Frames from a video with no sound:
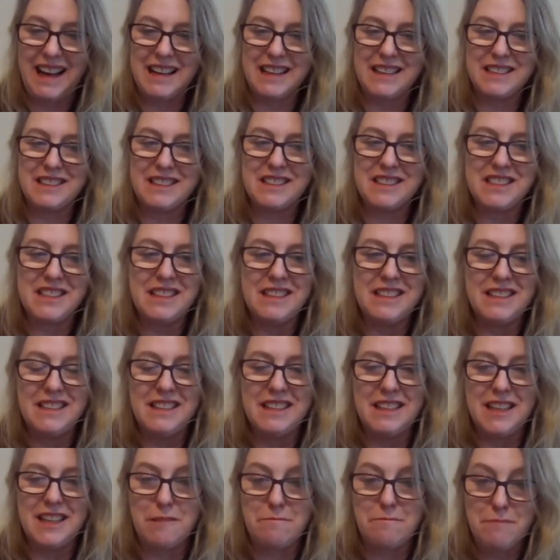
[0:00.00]
And
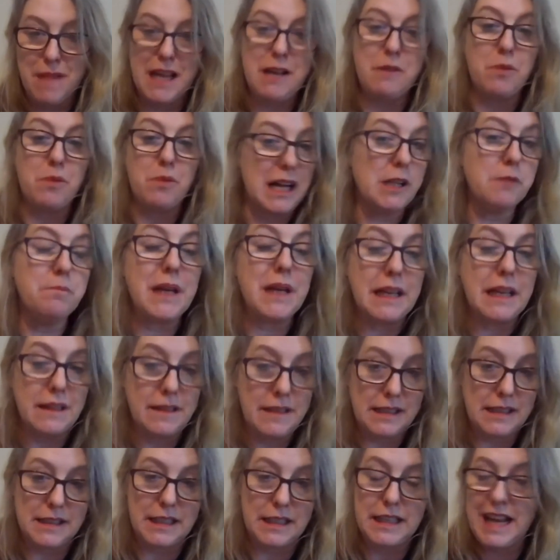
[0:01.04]
it may well
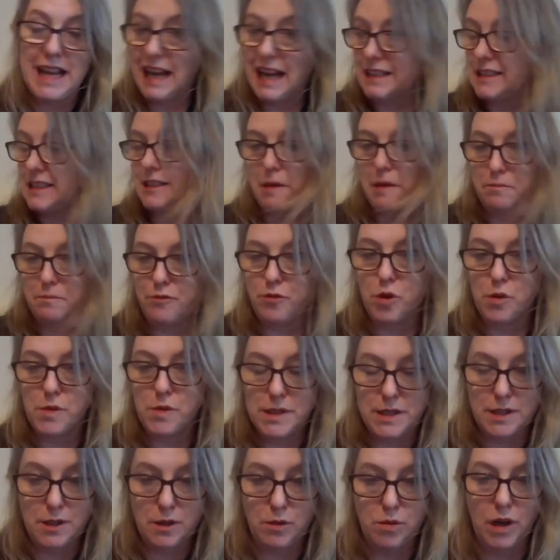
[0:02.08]
be that the next step
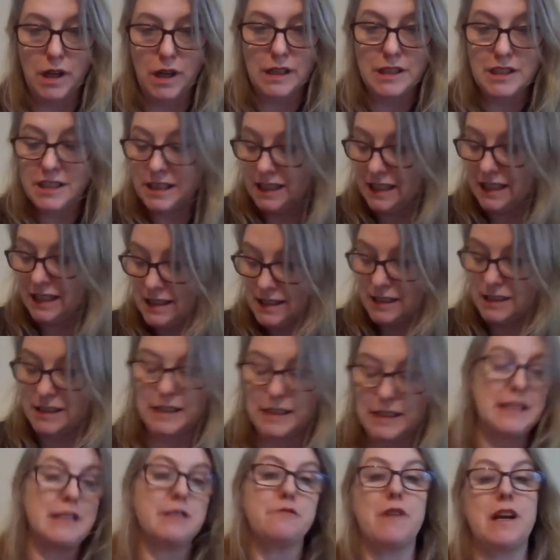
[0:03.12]
forward in equality
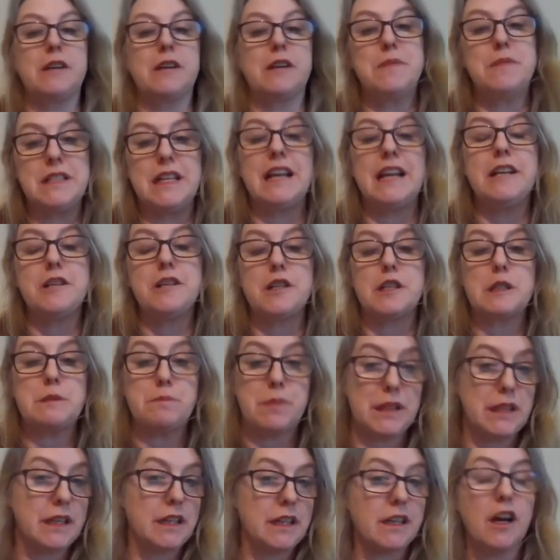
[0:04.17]
isn't in these
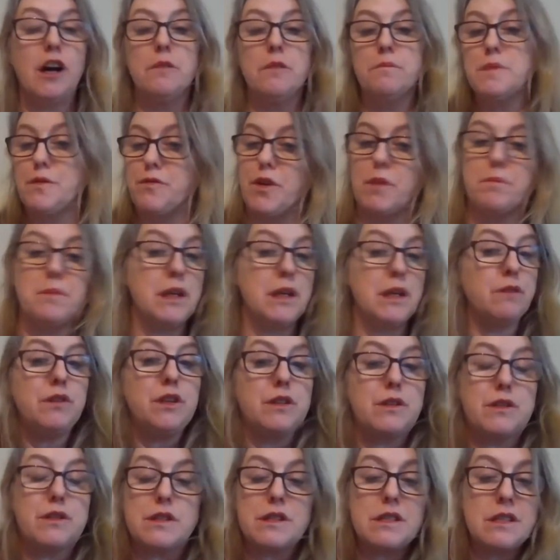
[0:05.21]
recommendations, but it comes from
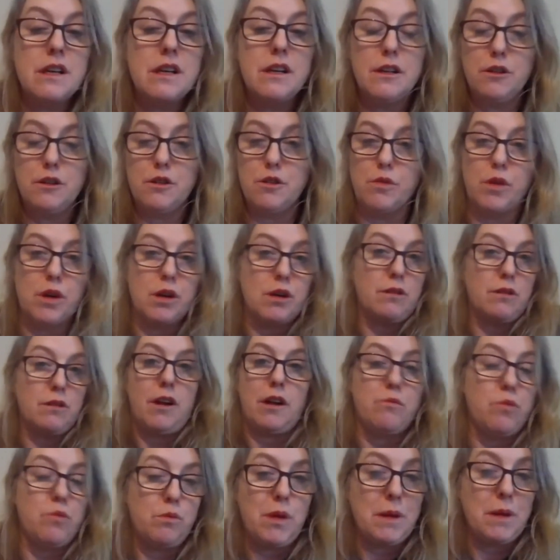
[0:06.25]
unions who
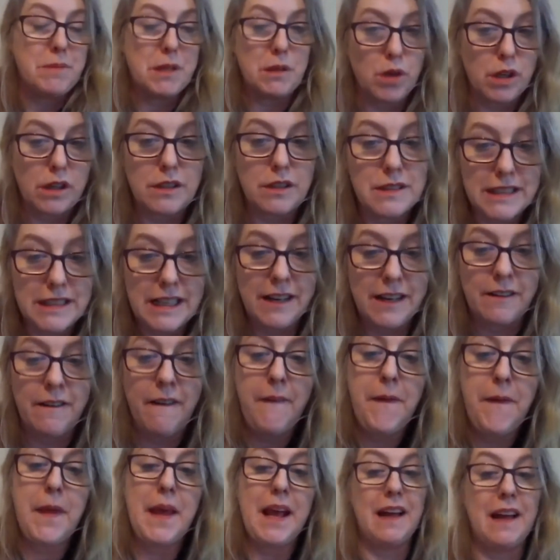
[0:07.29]
are uh, women workers there.